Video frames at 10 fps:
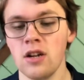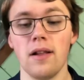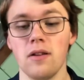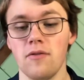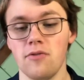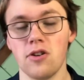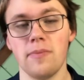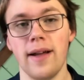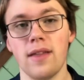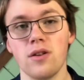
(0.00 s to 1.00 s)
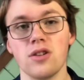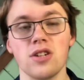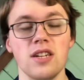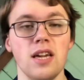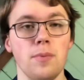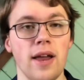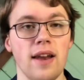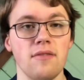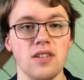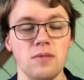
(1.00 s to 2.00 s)
At Florida Panthers looking to keep
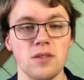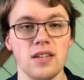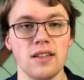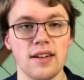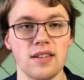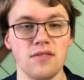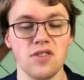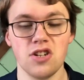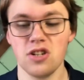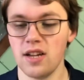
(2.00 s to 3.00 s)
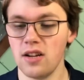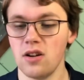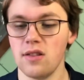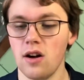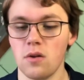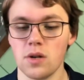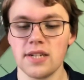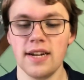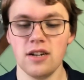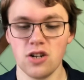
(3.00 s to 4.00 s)
ahead of teams in the Atlantic Division, taking on the Ottawa
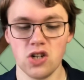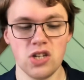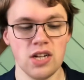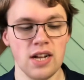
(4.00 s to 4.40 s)
Senators.